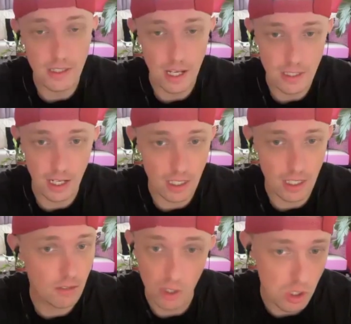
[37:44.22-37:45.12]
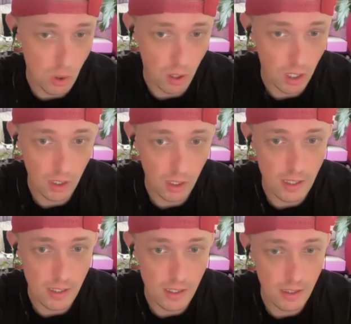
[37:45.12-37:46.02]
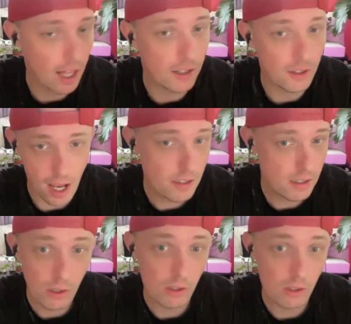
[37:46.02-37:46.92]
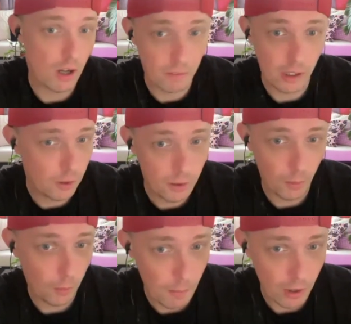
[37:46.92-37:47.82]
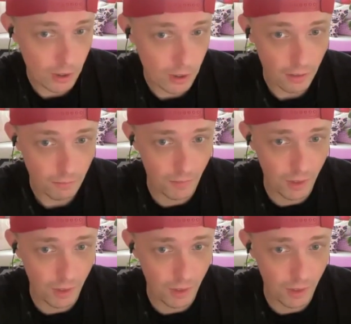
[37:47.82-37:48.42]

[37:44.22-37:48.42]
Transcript: Maybe. get tickets for the tour because that desk looked awfully new that we booked at.